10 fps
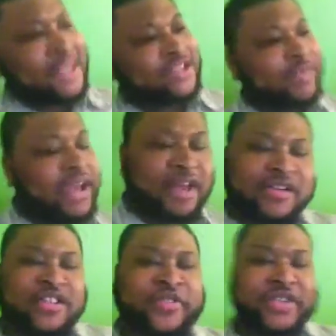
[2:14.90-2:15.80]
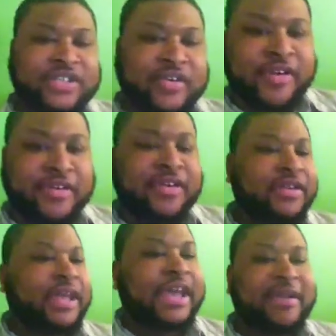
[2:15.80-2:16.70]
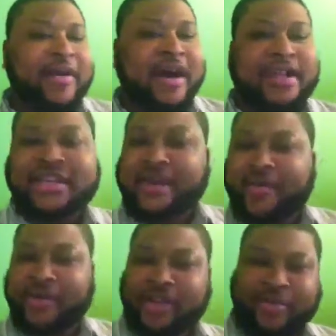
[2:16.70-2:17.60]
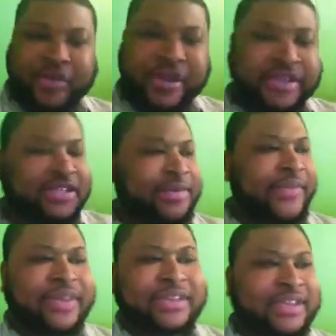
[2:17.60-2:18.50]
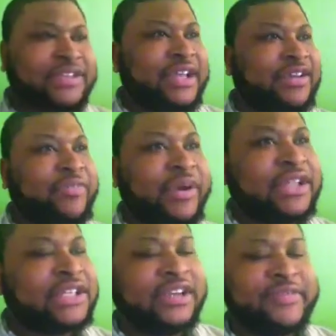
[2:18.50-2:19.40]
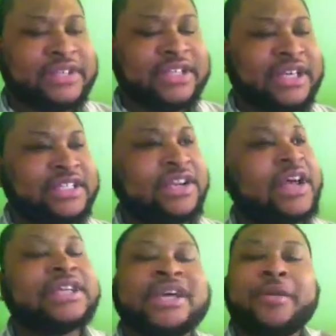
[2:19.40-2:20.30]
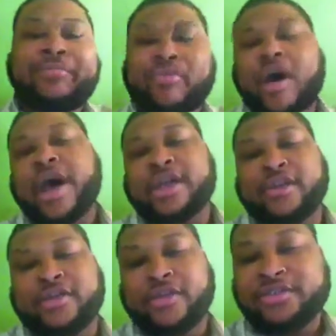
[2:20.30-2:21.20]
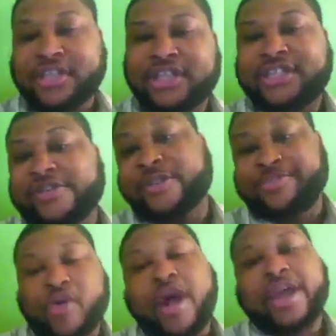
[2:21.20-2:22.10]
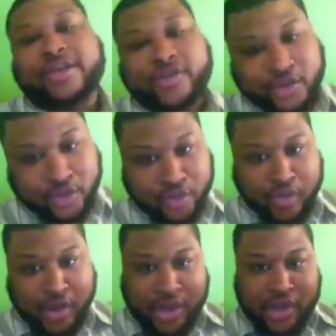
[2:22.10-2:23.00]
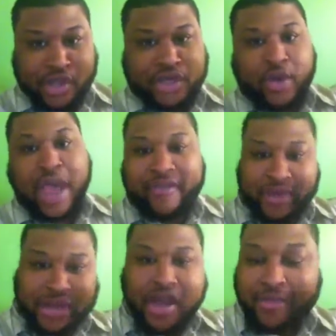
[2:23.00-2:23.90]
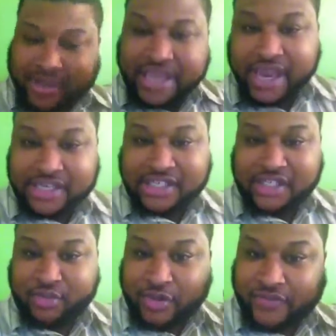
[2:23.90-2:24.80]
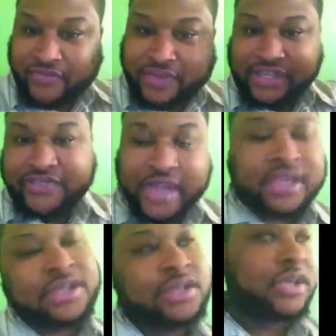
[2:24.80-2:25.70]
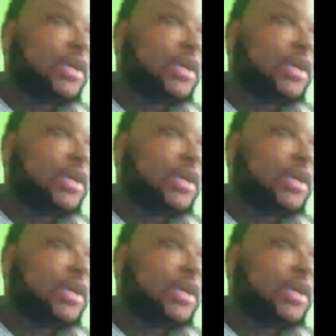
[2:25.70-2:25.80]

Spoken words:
So, make a long story short, they gave him a hard time about being on the praise team. I think he said he was taking the praise team for 6 years prior, 6 years prior to, having the complications with his face.